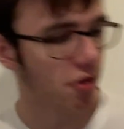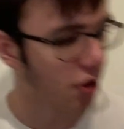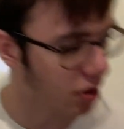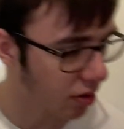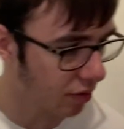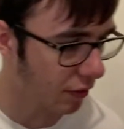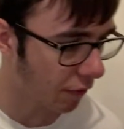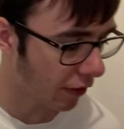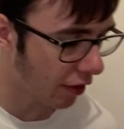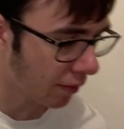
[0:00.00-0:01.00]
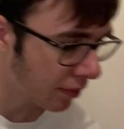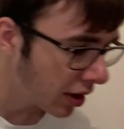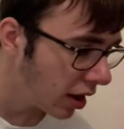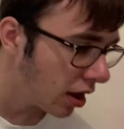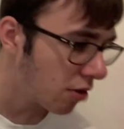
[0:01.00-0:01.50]
to go over there.
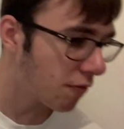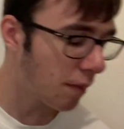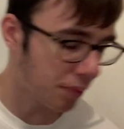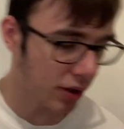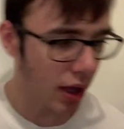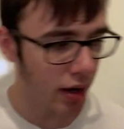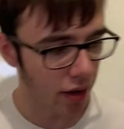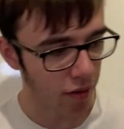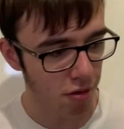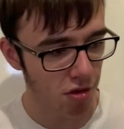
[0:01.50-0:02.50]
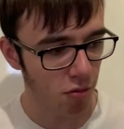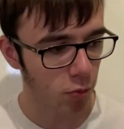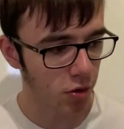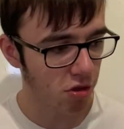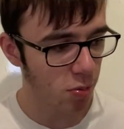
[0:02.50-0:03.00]
The plan is,
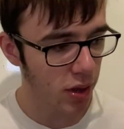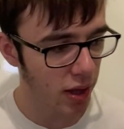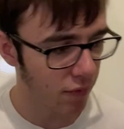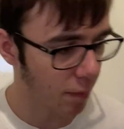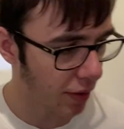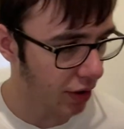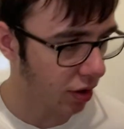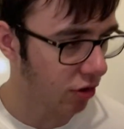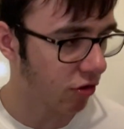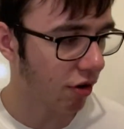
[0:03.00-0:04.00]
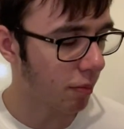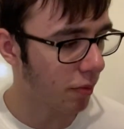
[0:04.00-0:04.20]
once we get the biological